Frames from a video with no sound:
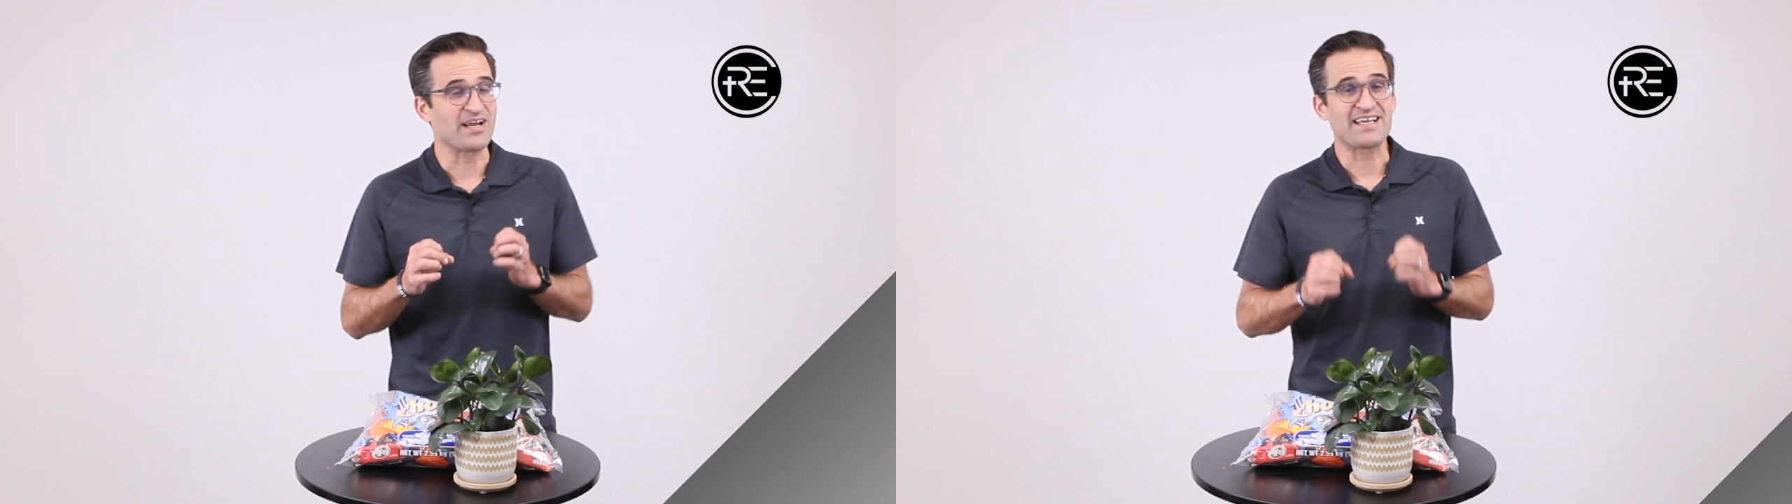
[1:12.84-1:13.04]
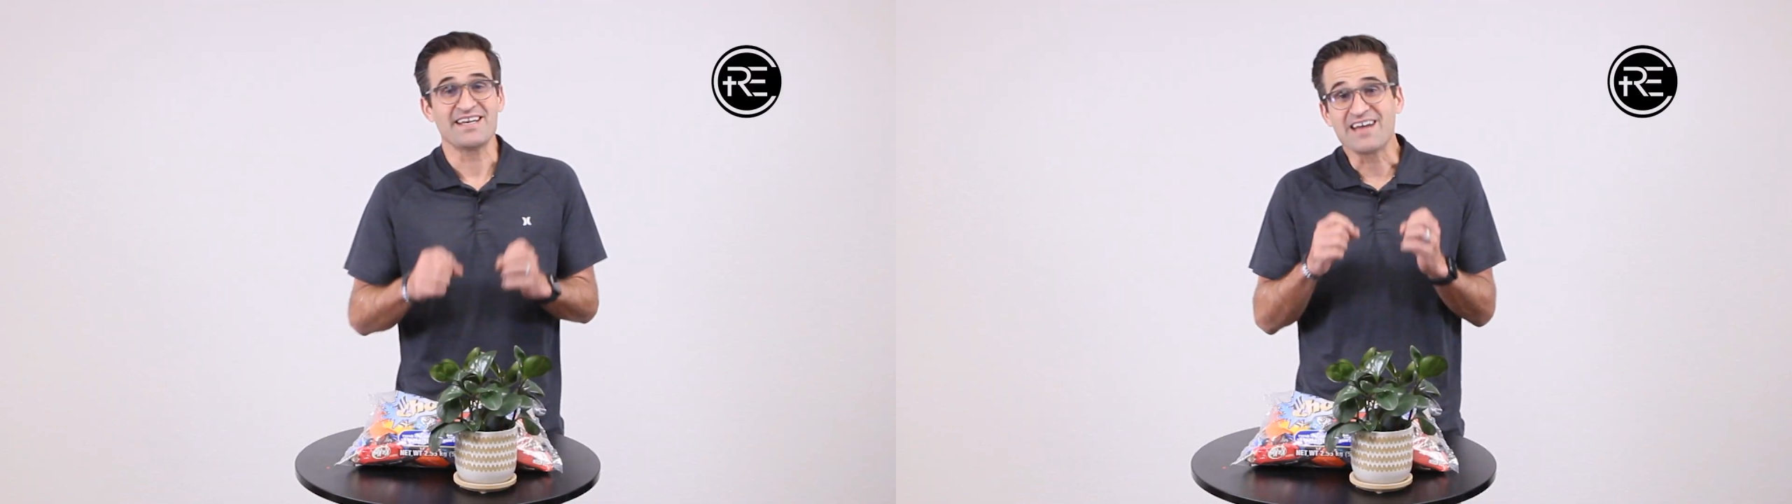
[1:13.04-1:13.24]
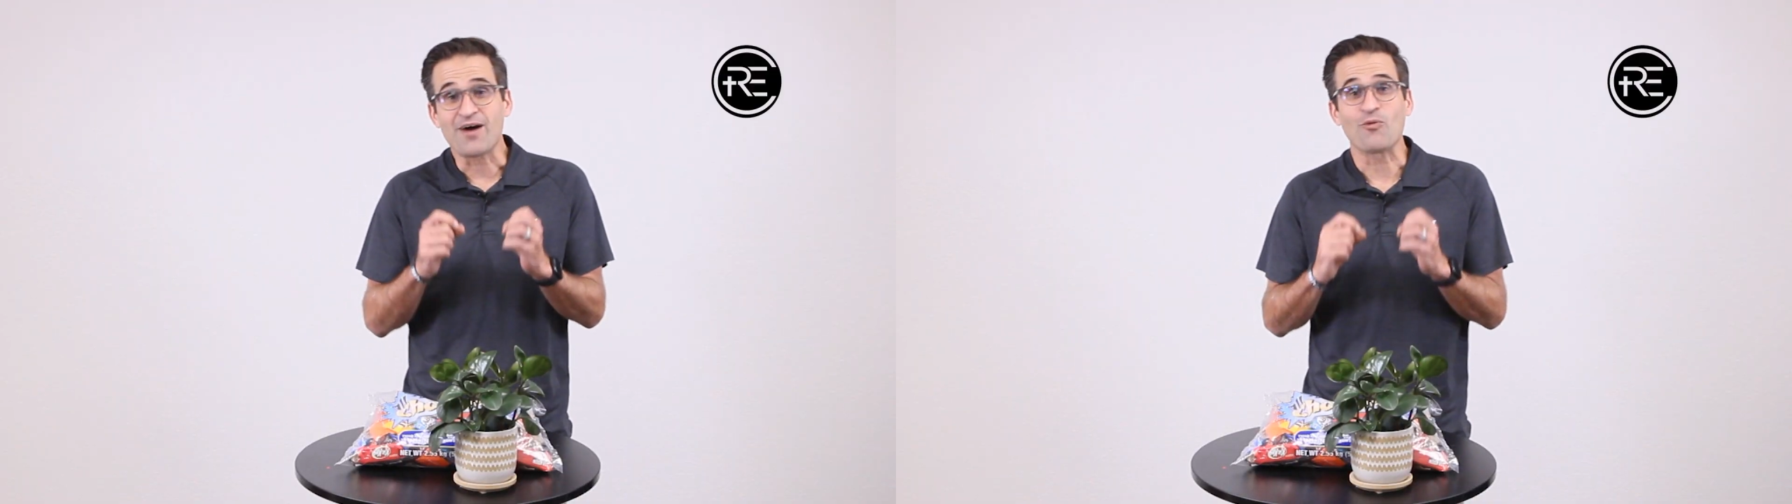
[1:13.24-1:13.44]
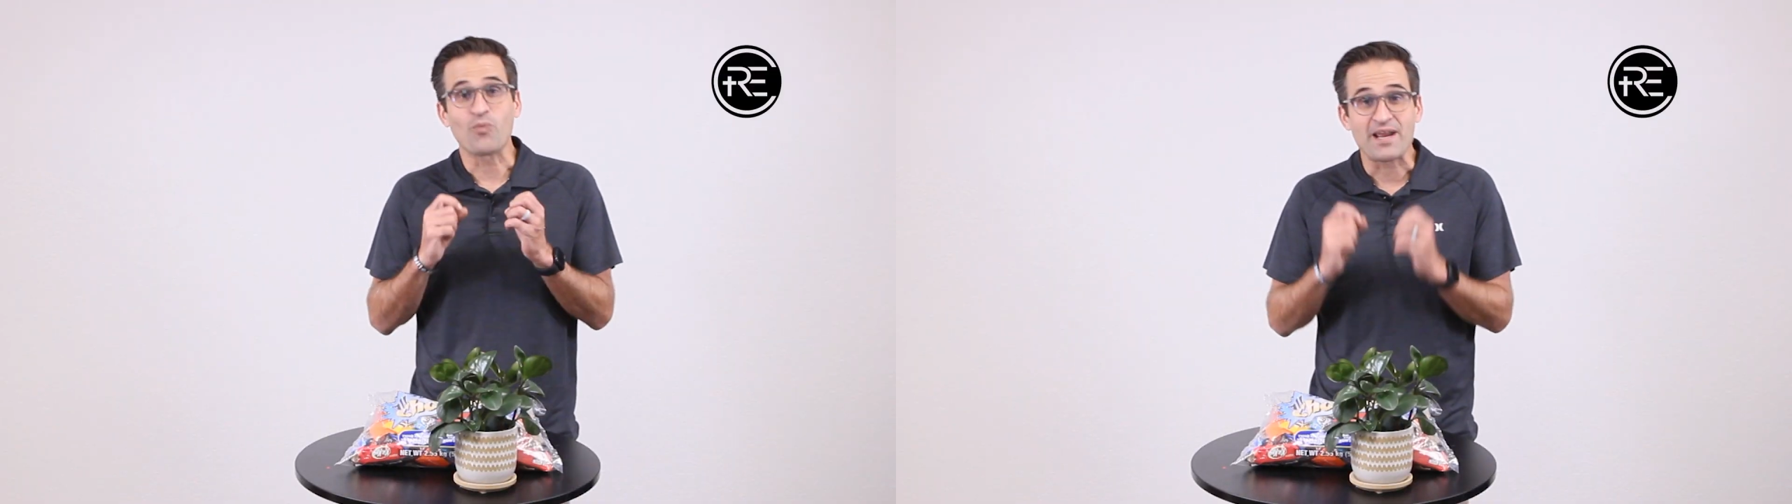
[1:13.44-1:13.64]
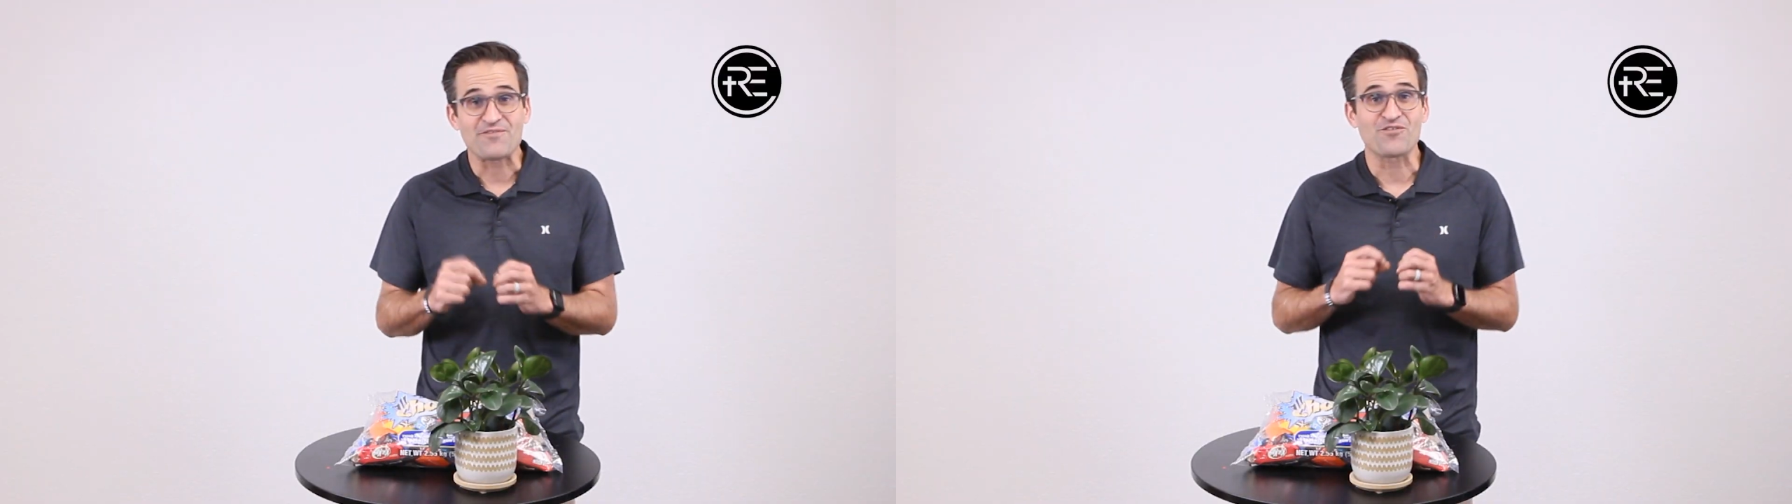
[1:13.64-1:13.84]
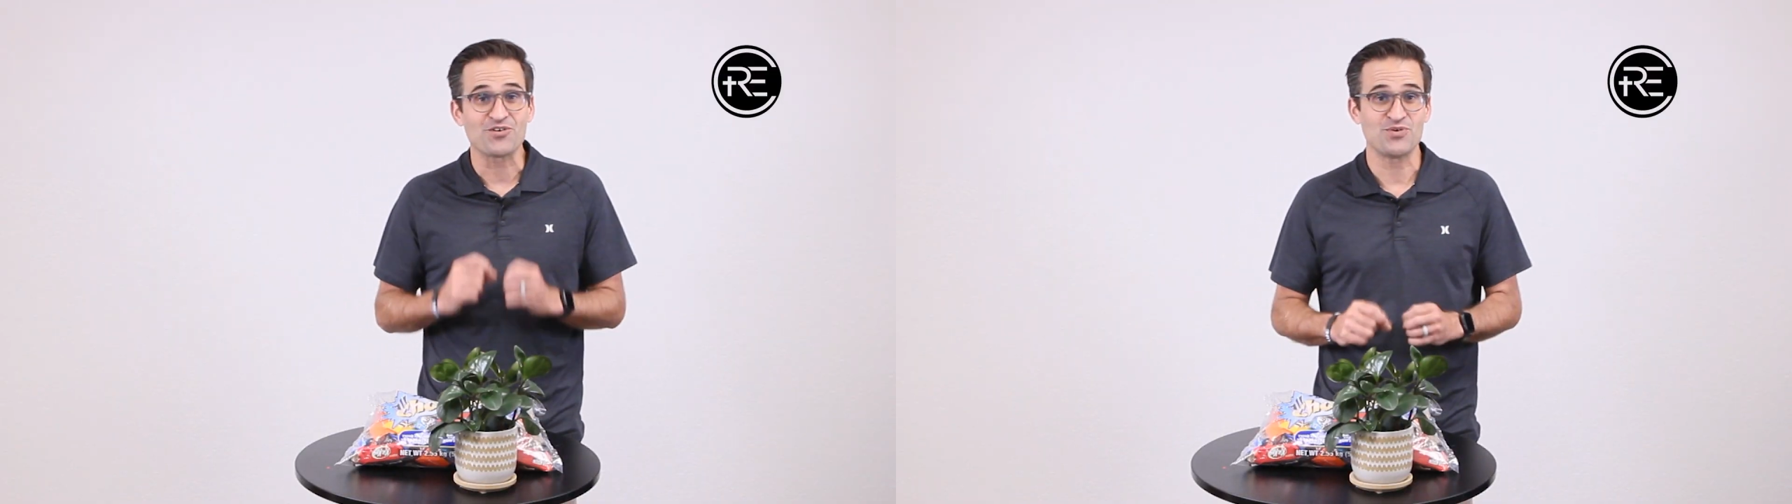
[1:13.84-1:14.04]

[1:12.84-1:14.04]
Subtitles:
and I cannot wait for